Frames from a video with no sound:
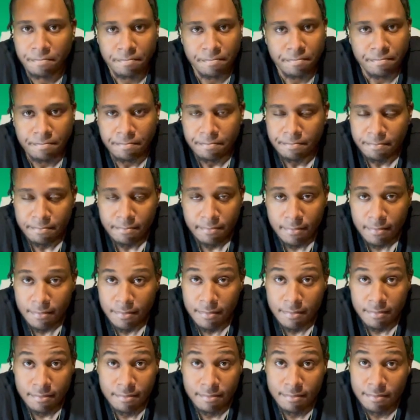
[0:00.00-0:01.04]

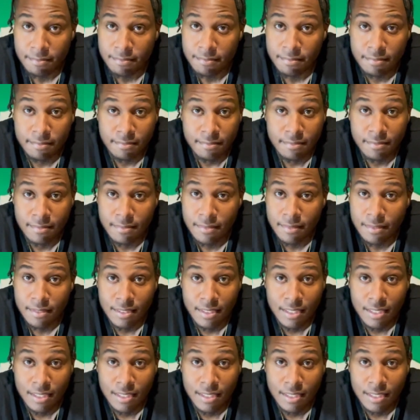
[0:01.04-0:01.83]
(silence)